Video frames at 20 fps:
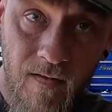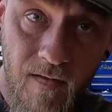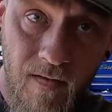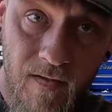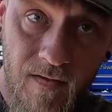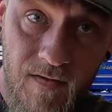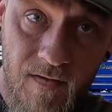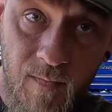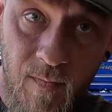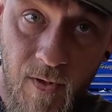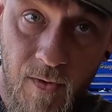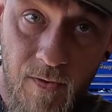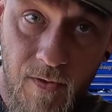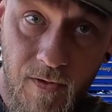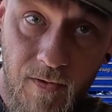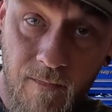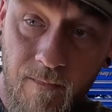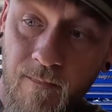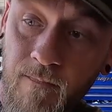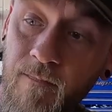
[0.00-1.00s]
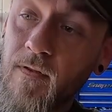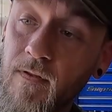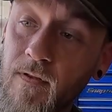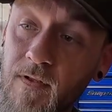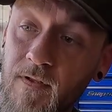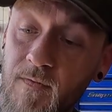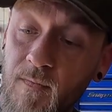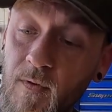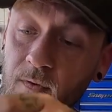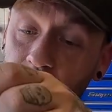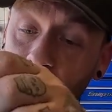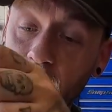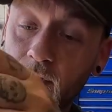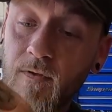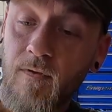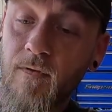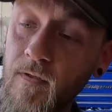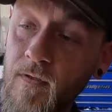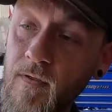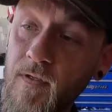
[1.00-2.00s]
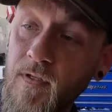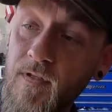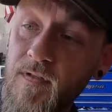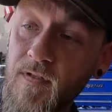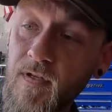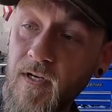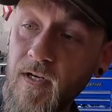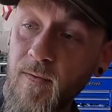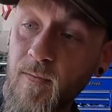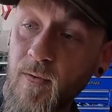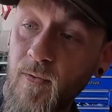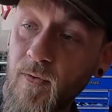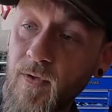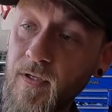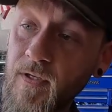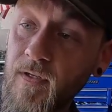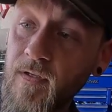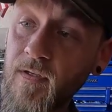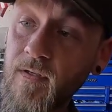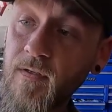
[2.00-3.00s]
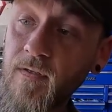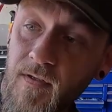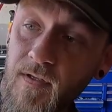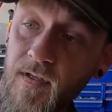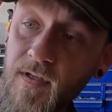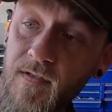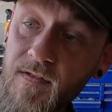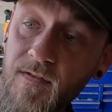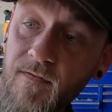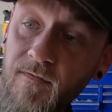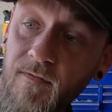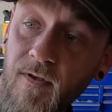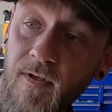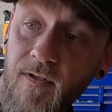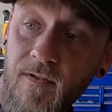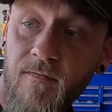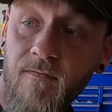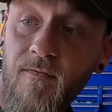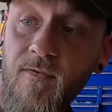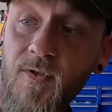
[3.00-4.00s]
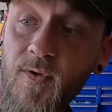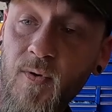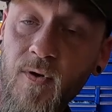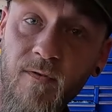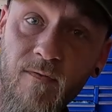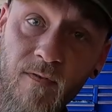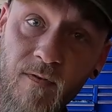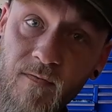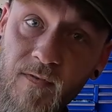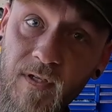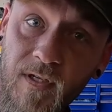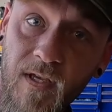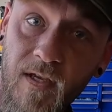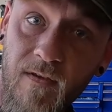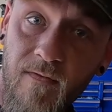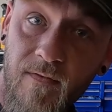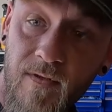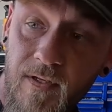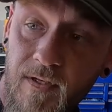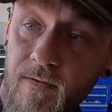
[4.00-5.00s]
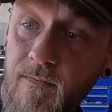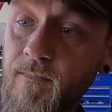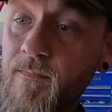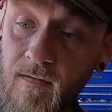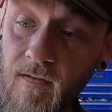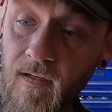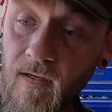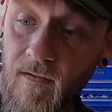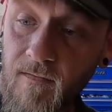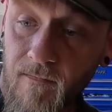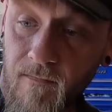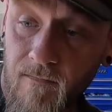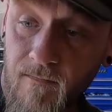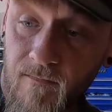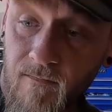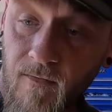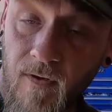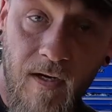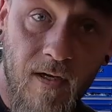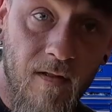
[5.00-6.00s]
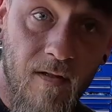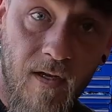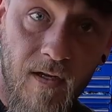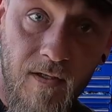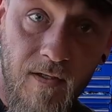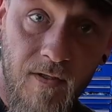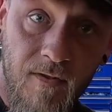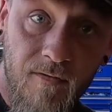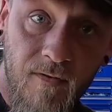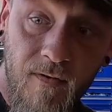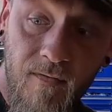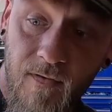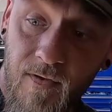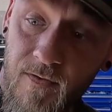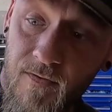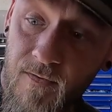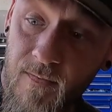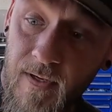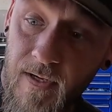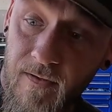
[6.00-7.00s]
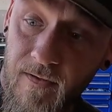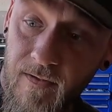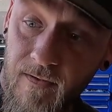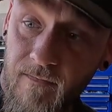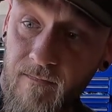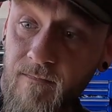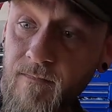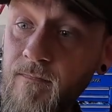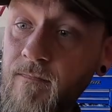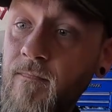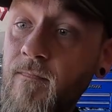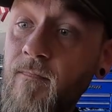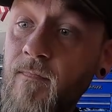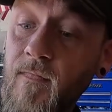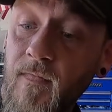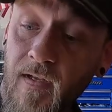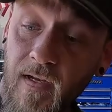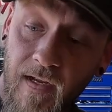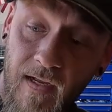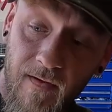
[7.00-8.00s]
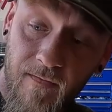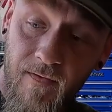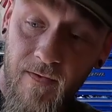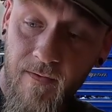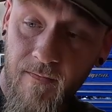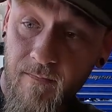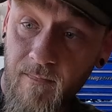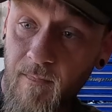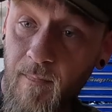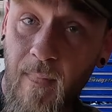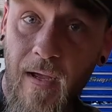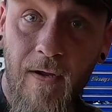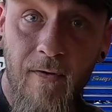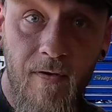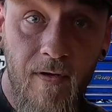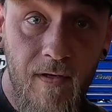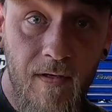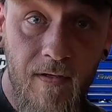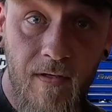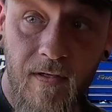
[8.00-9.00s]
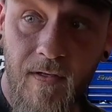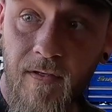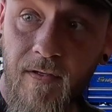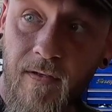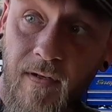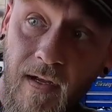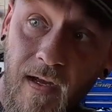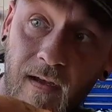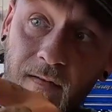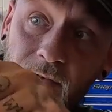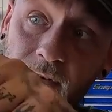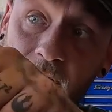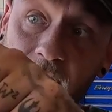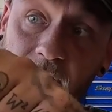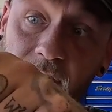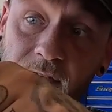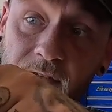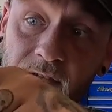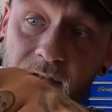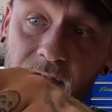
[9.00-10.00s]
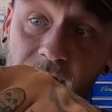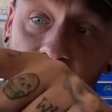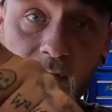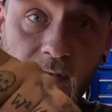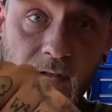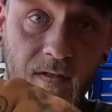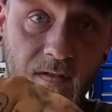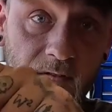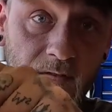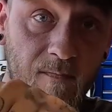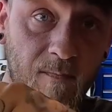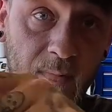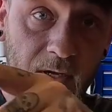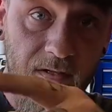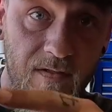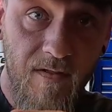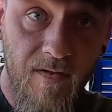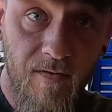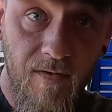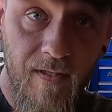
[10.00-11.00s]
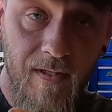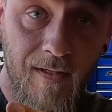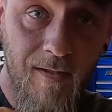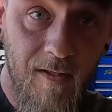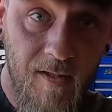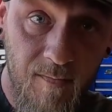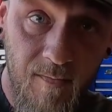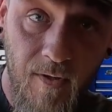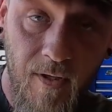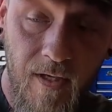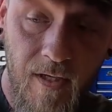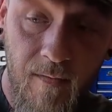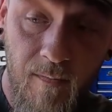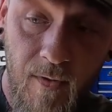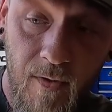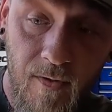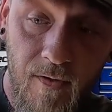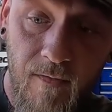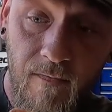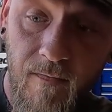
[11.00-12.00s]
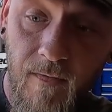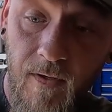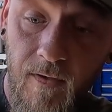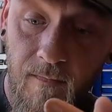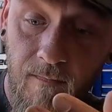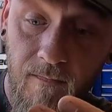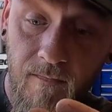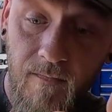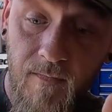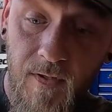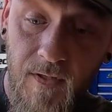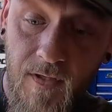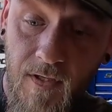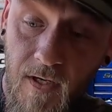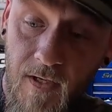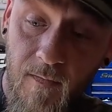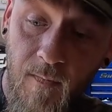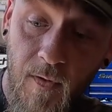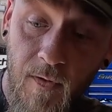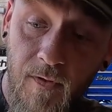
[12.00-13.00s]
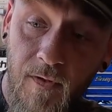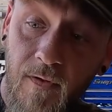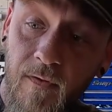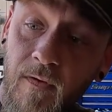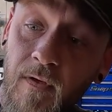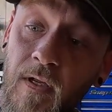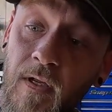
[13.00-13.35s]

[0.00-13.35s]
is the motor. This motor is a Hobby Wing Easy Run 1250 kV. I've read a lot of good reviews about it. I have it mounted in here. I have an ESC. It's basically an upgraded motor from the stock motor.